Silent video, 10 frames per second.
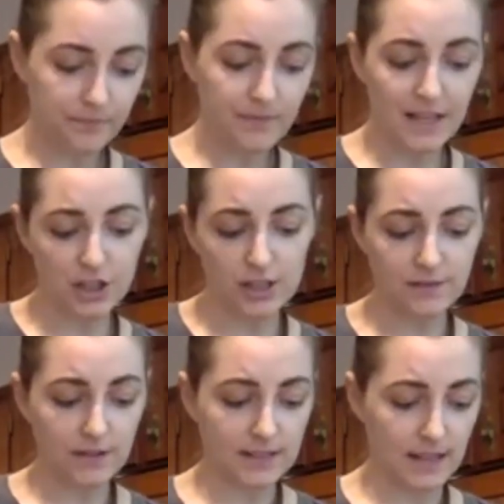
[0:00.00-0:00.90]
just
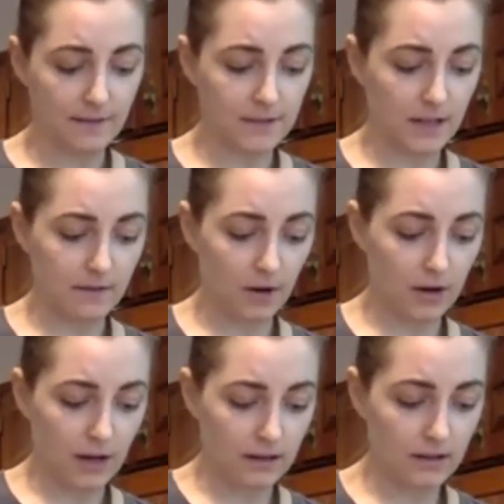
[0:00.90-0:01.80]
for the safety of our
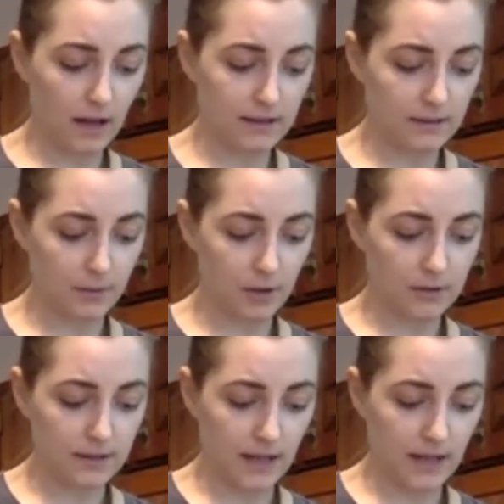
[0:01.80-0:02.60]
customers, like